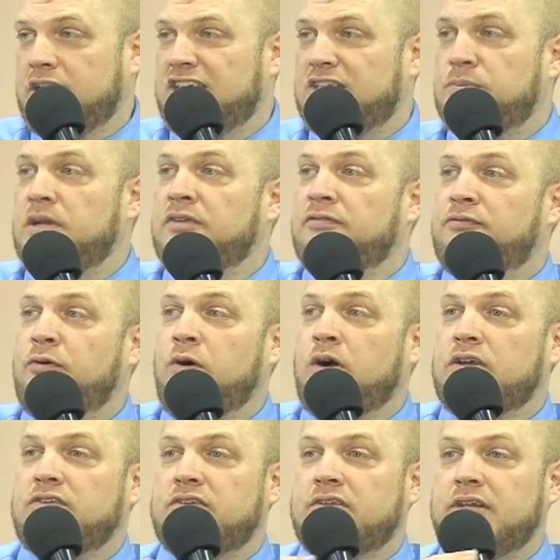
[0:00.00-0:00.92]
He's being
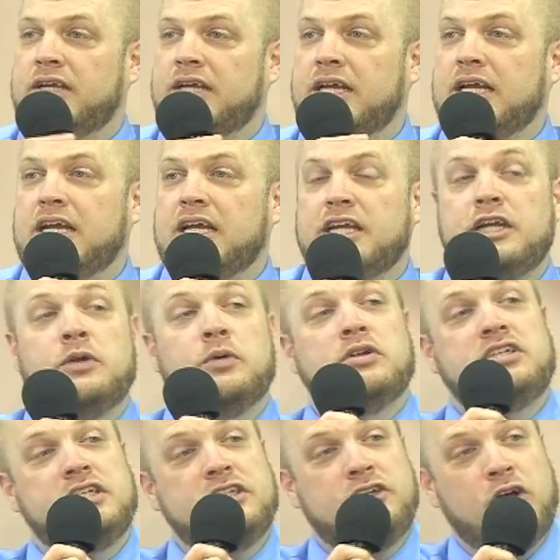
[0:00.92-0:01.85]
forced. You know
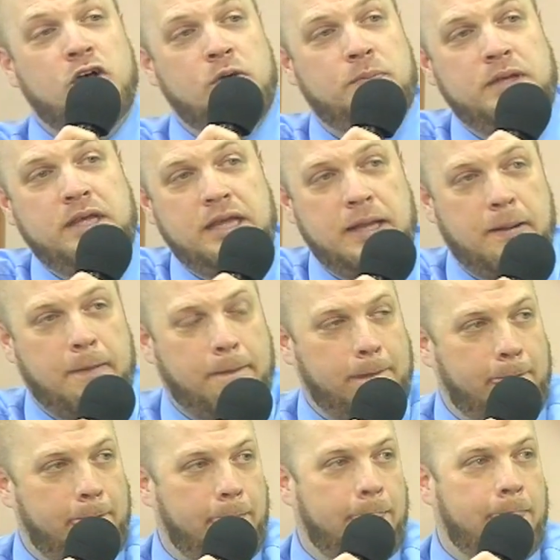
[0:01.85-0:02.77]
what she told me?
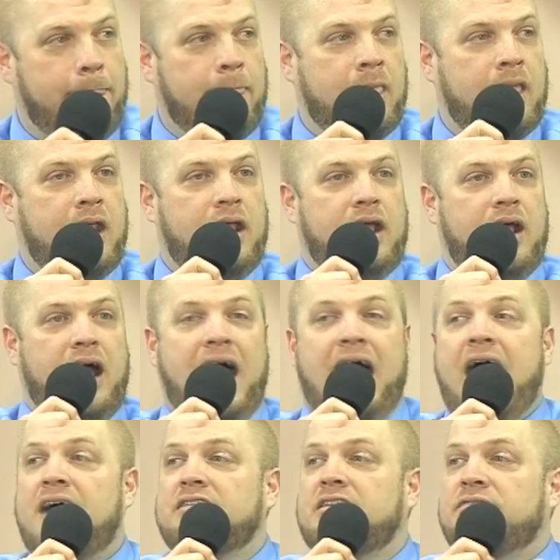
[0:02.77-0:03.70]

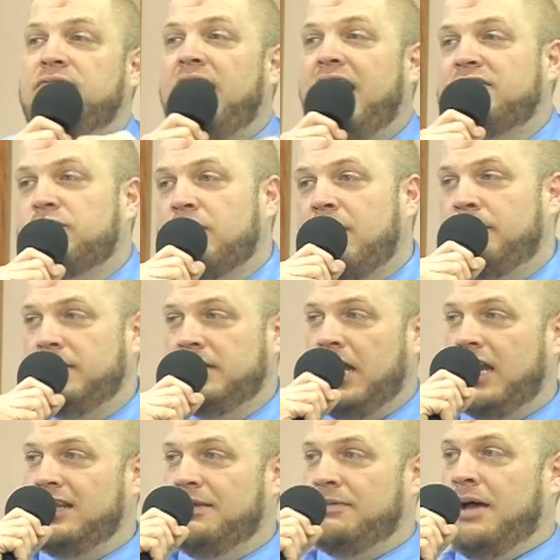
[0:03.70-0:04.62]
I have to fast
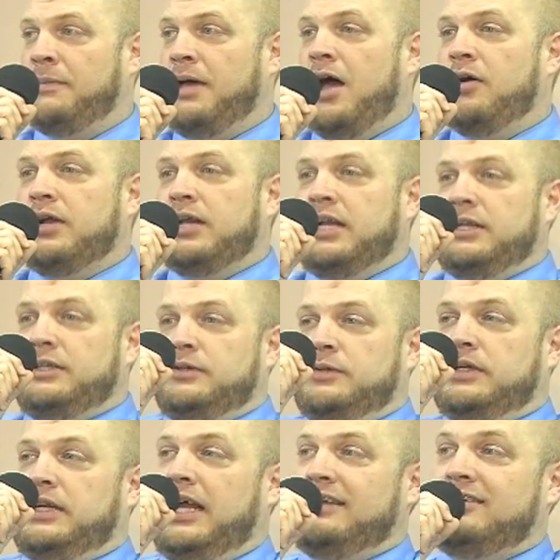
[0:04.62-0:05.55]
Ramadan, Imam. How can I
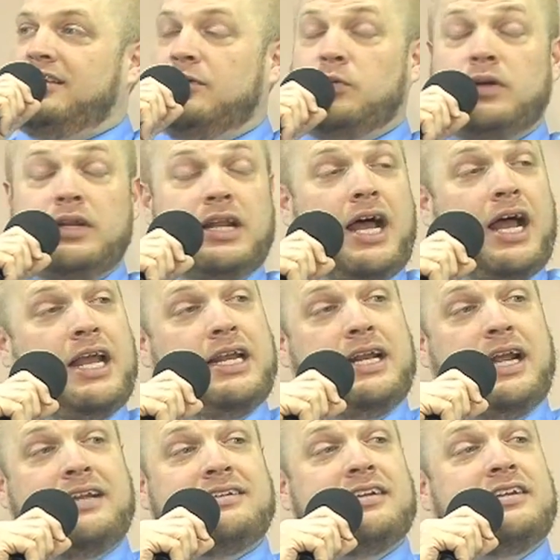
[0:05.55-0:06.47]
do it? I said, Wallahi,
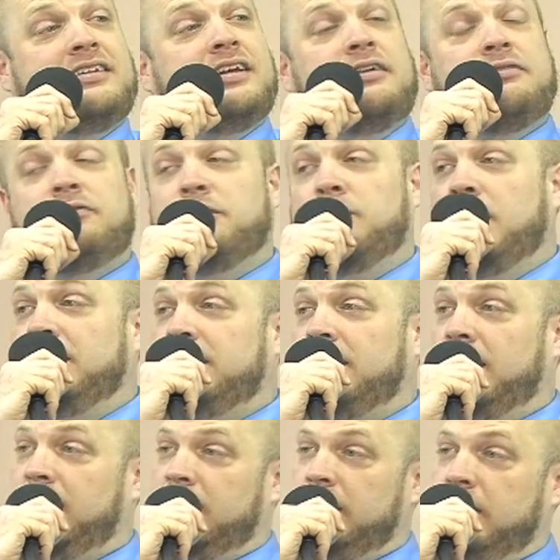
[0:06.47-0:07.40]
that's a tough one right
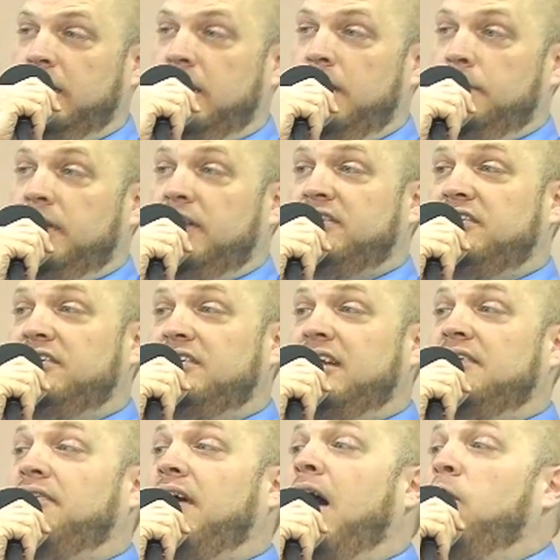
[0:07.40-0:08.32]
there. Because she
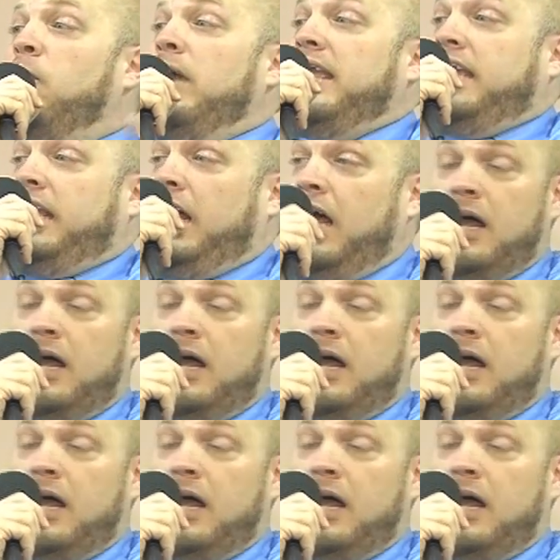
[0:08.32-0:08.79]
said, if I wake